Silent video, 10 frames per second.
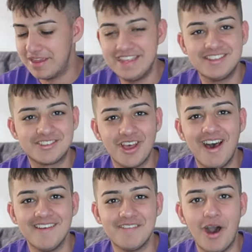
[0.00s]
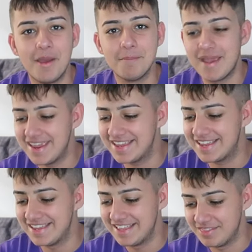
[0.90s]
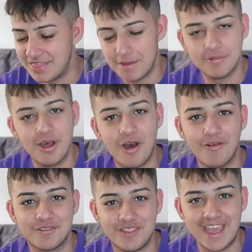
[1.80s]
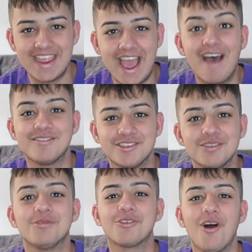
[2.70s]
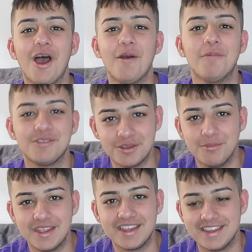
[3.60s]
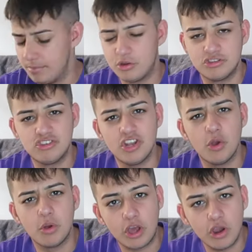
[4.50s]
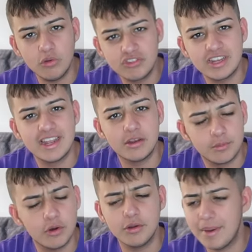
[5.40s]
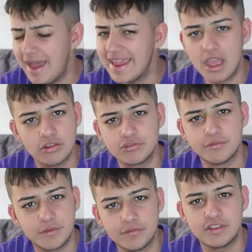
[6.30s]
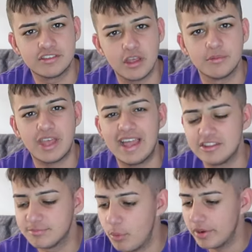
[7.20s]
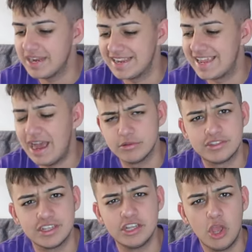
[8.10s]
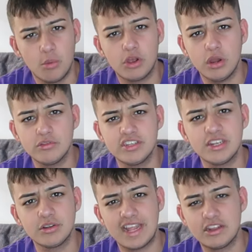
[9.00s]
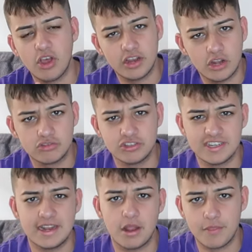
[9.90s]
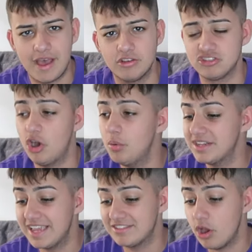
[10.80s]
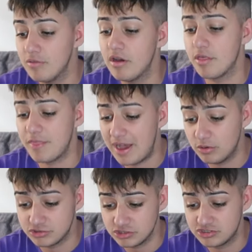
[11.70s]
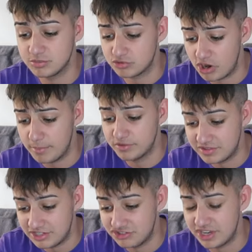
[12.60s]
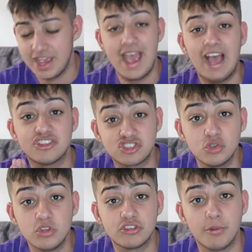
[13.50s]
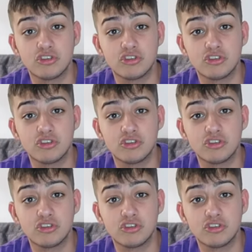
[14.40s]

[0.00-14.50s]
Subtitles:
But each time I make them laugh, they have to subscribe to me. Because, you know, we're closing in, we're on about 850 subs at this point and counting. We're closing in on that 900 and then 1,000. I want to get to over 1,000 subscribers this year as soon as